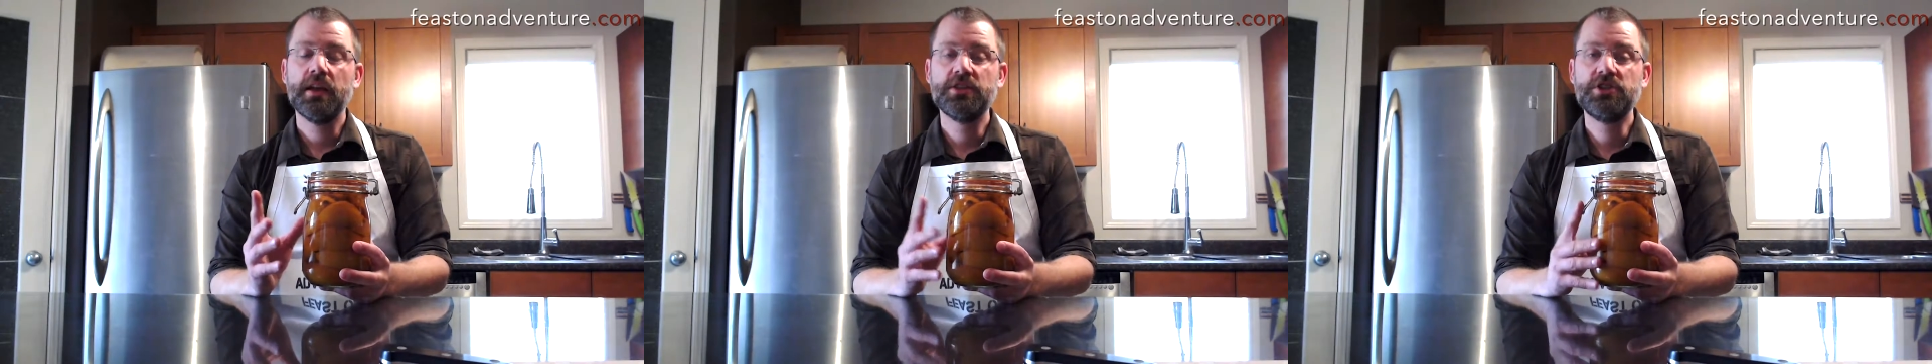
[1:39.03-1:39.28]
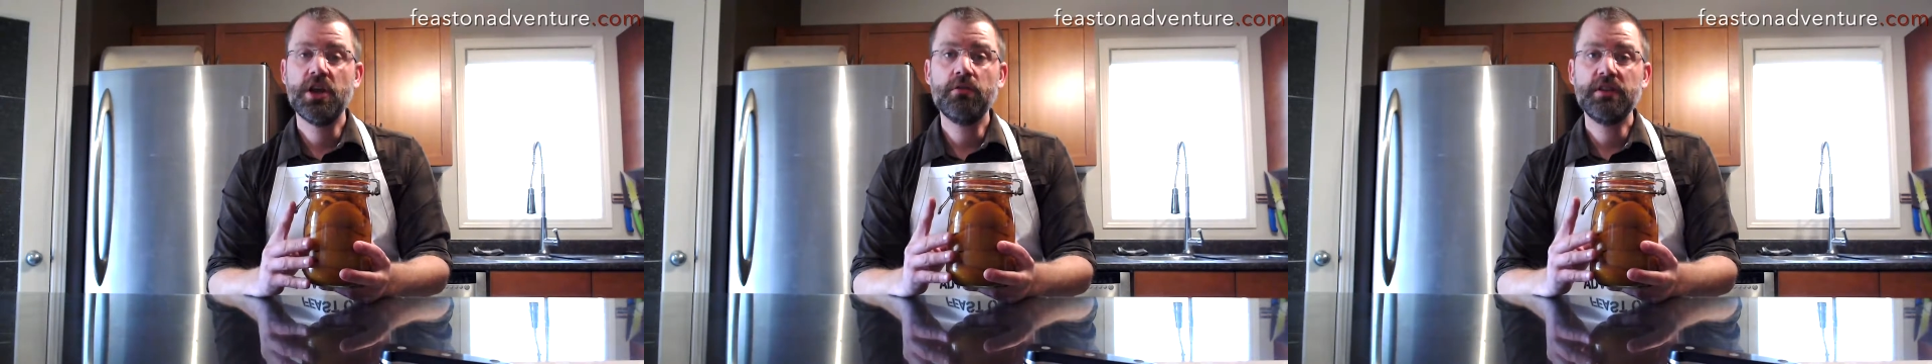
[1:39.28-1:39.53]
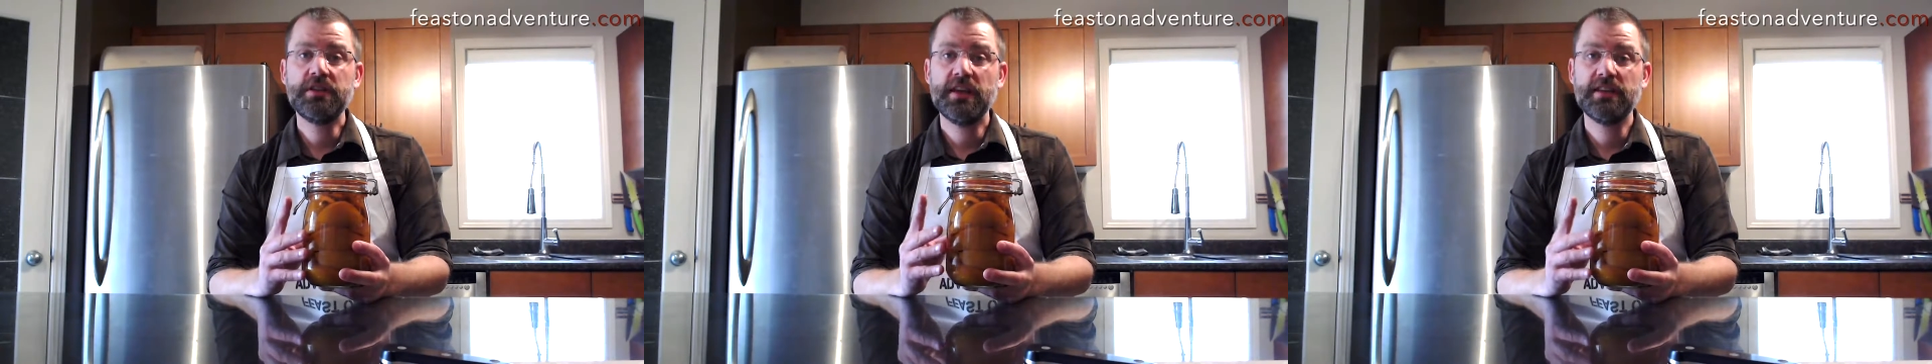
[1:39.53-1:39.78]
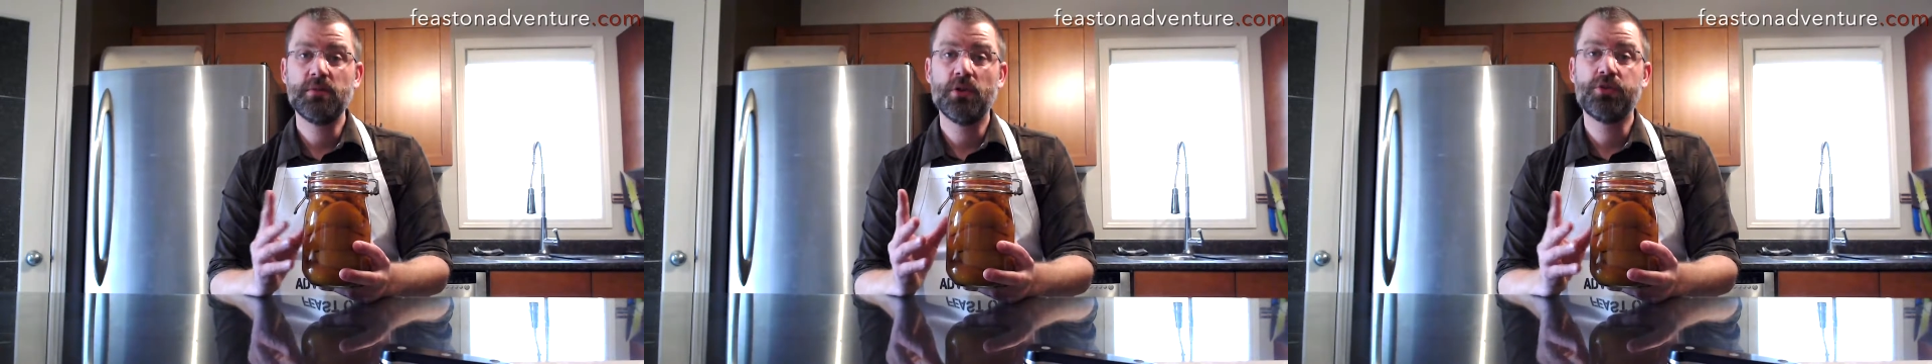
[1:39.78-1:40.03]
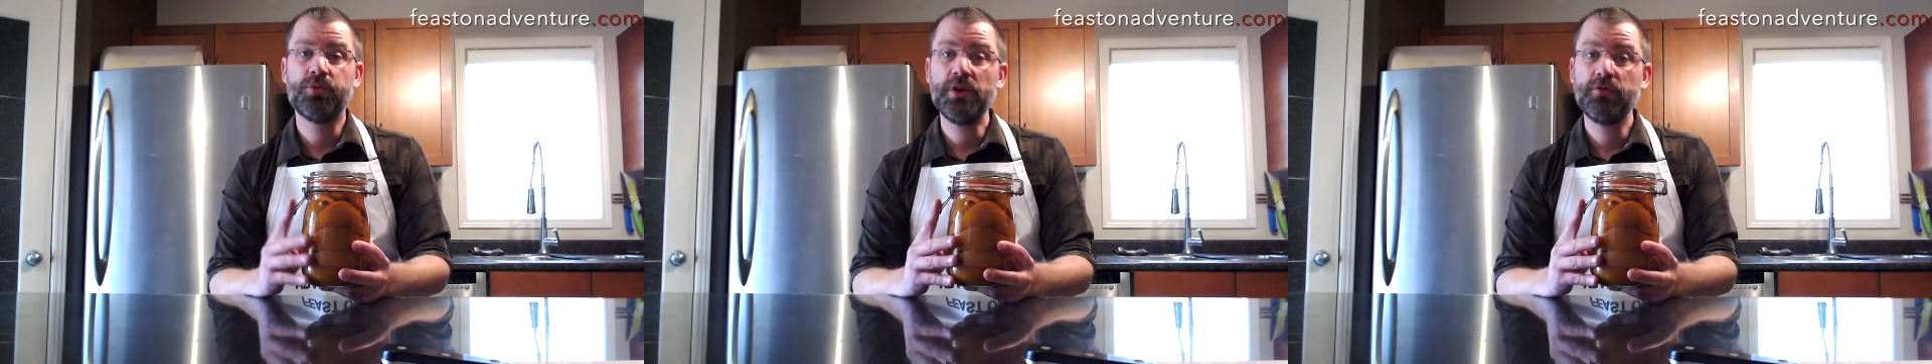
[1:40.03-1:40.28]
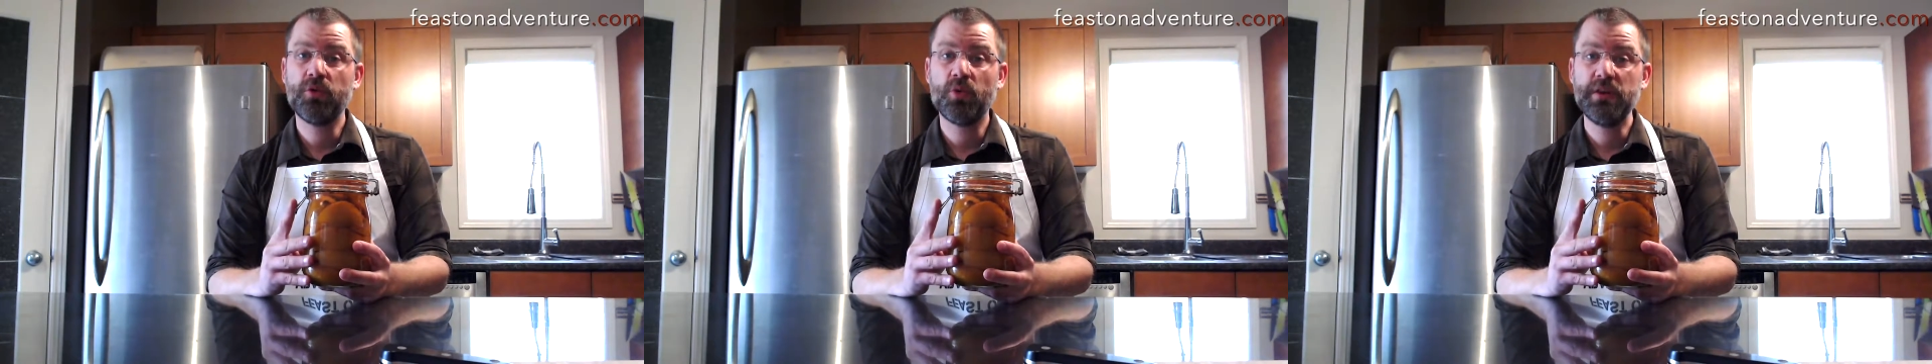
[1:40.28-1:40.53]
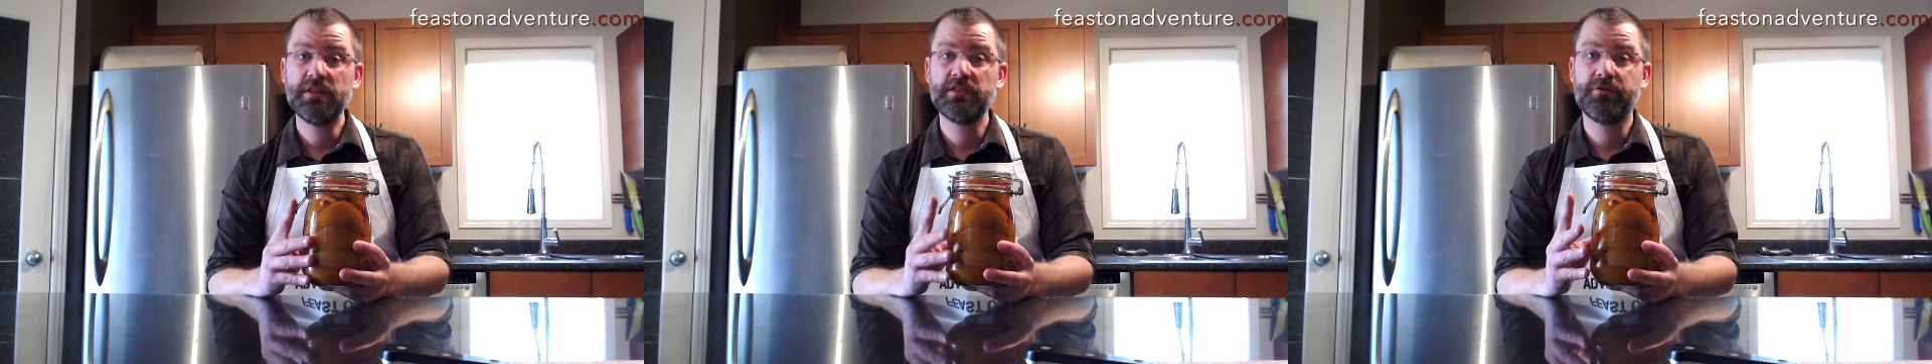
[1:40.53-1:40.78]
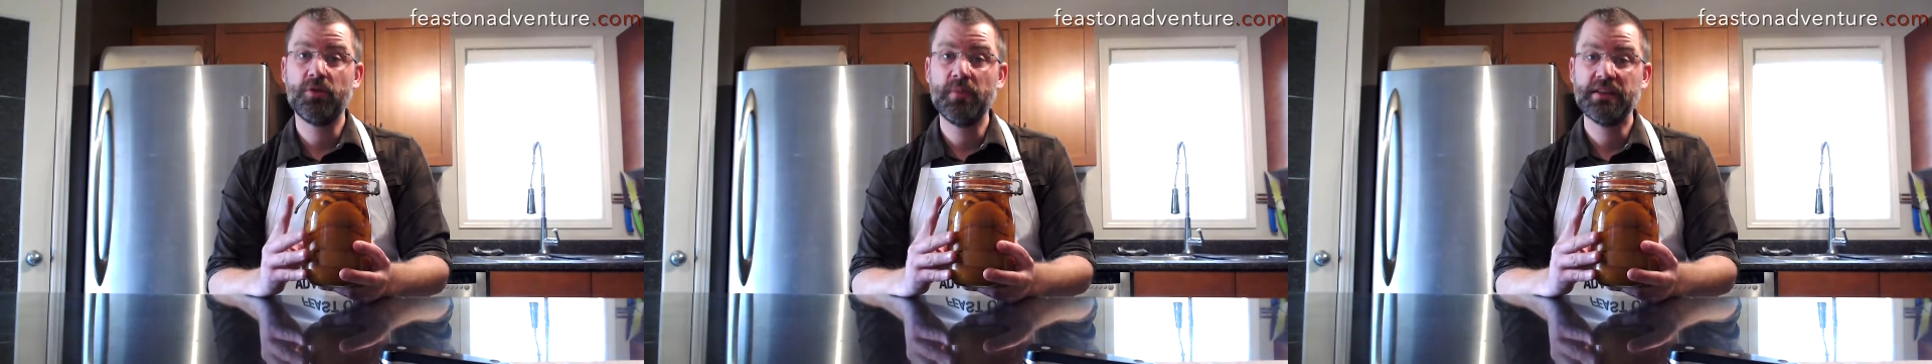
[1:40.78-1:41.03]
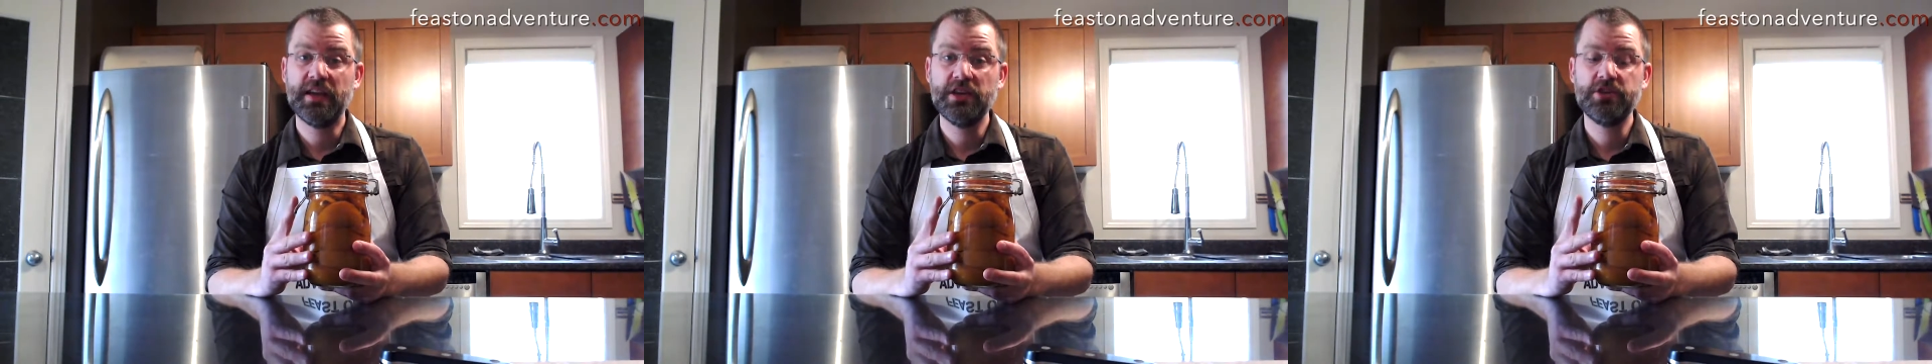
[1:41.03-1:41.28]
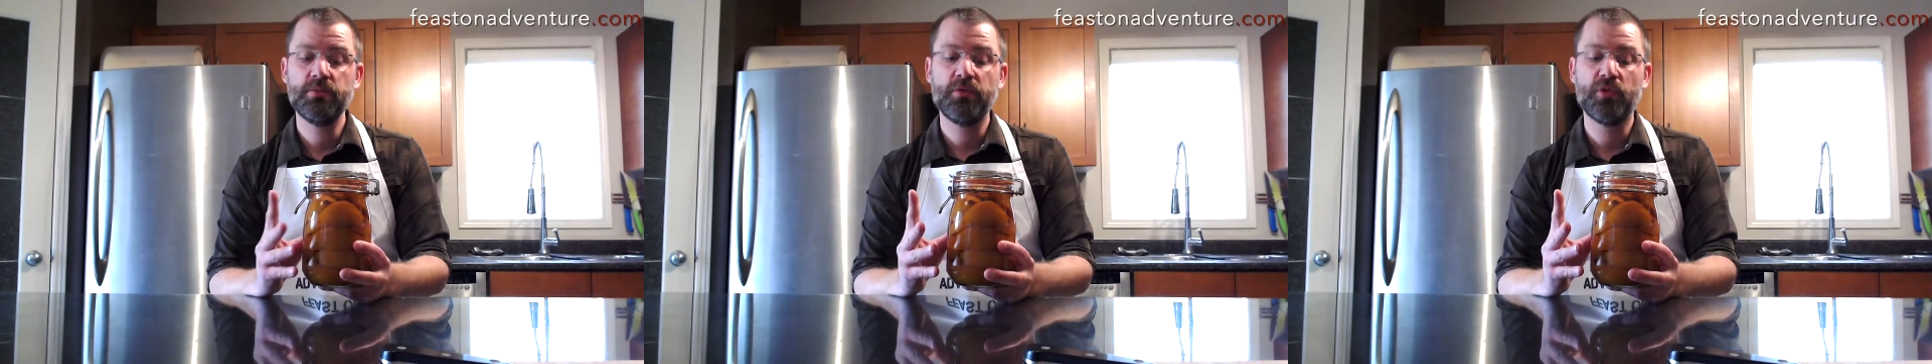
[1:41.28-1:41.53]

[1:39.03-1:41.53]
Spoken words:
It generally takes about 3 to 4 weeks of fermentation